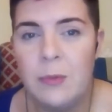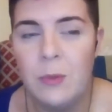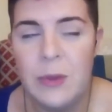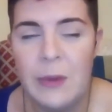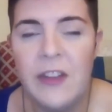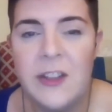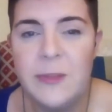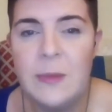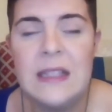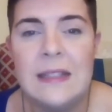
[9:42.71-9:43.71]
with my
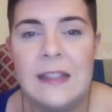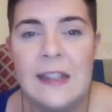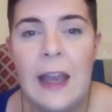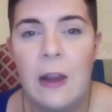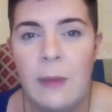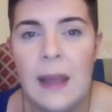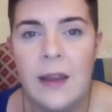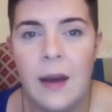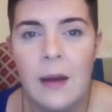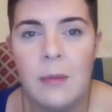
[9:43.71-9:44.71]
first business in hair and
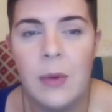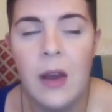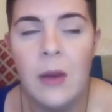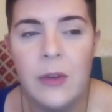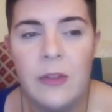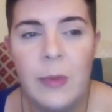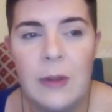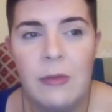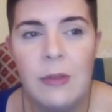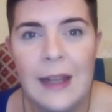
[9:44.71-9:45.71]
makeup, I would have
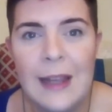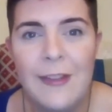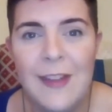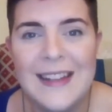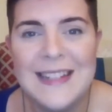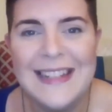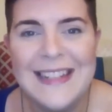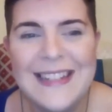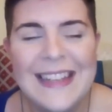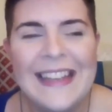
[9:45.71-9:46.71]
been really offended.